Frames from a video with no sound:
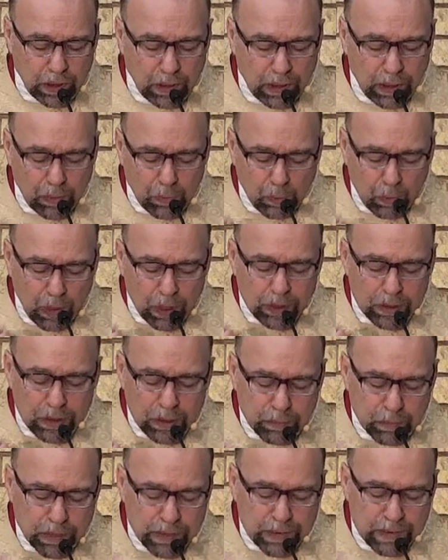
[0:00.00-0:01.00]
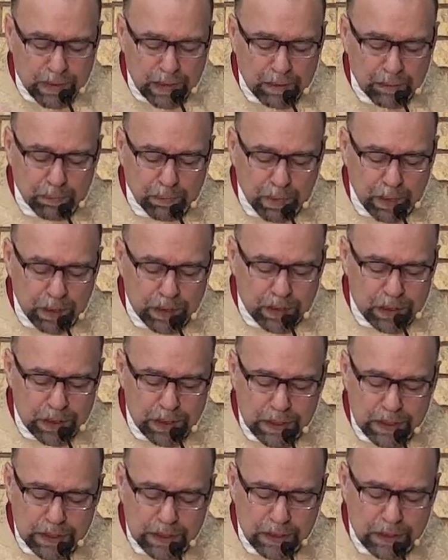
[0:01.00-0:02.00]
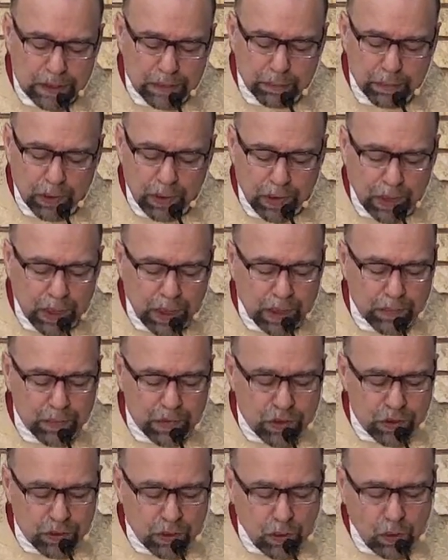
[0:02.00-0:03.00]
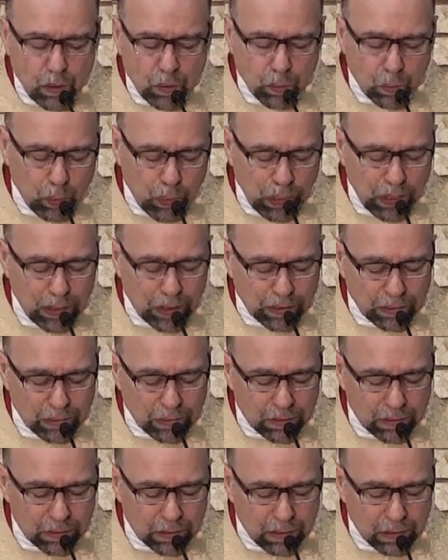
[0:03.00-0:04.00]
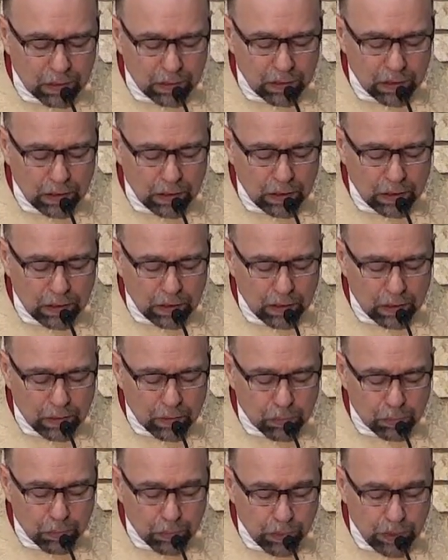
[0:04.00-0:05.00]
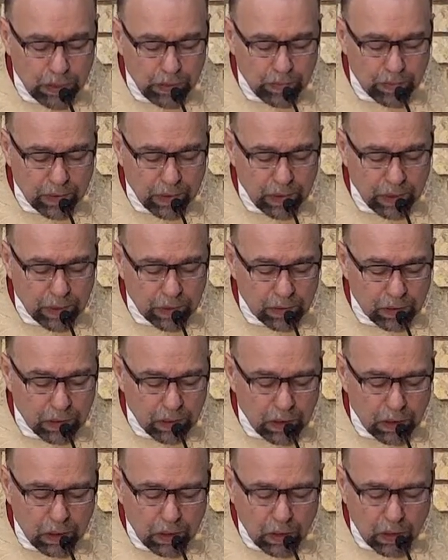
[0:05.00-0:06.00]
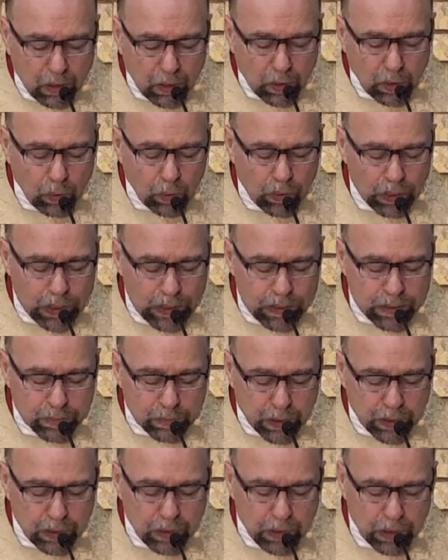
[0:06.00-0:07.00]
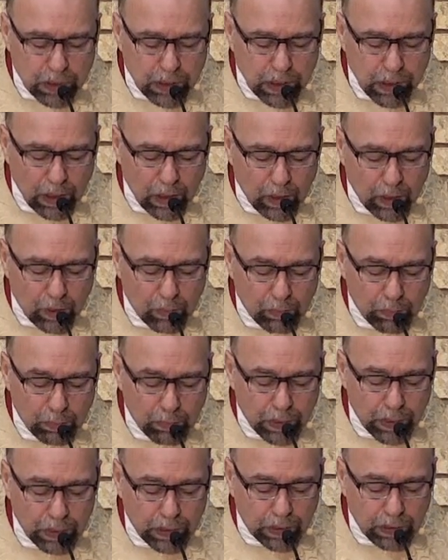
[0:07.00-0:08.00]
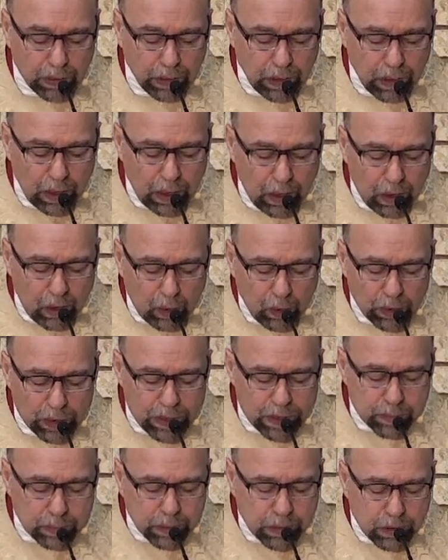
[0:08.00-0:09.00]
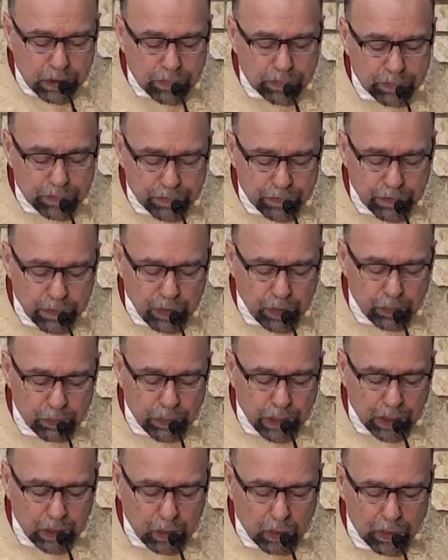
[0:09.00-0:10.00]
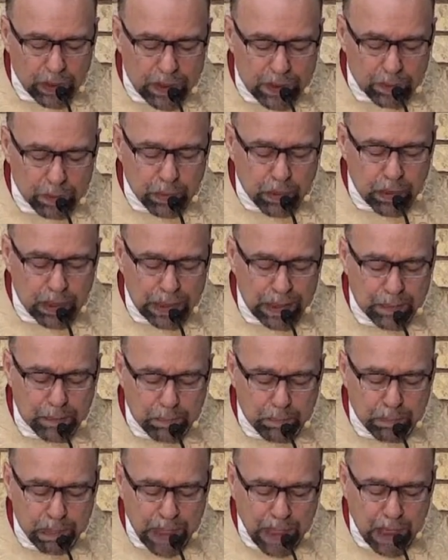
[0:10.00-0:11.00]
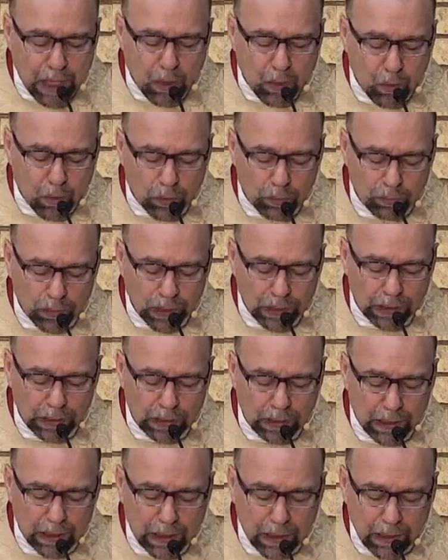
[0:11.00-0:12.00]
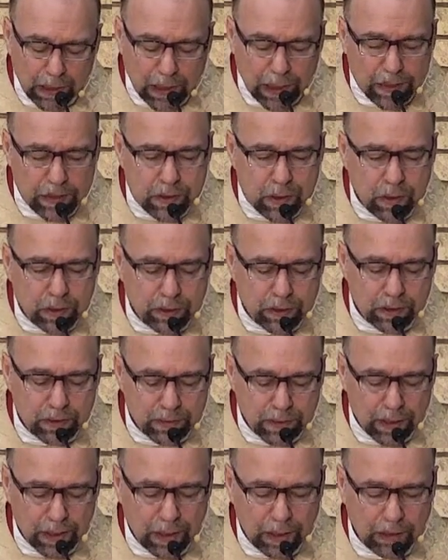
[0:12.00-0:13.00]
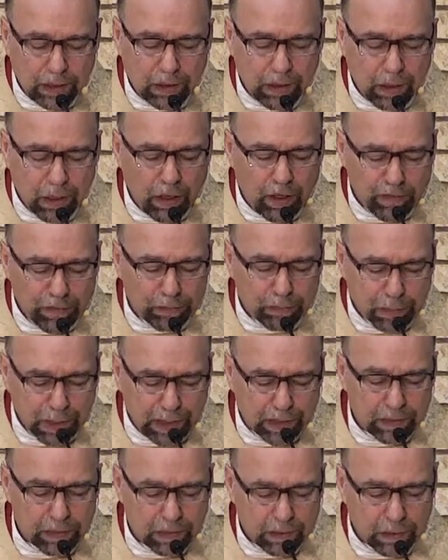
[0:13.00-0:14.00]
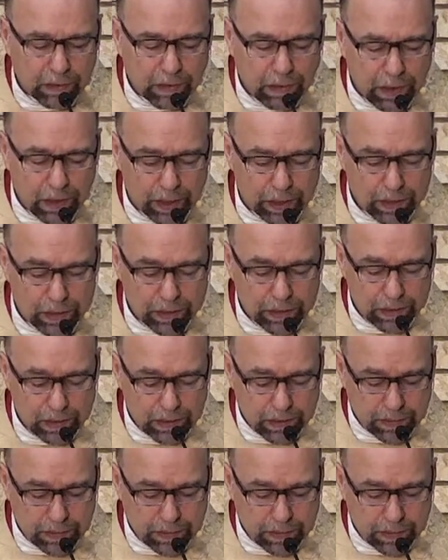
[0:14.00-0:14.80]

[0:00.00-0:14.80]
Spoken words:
I want to be sent by Jesus, but I am so weak. Breathe in, Holy Spirit, help me. Holy Spirit, fill me. Holy Spirit, empower me as on the day of Pentecost.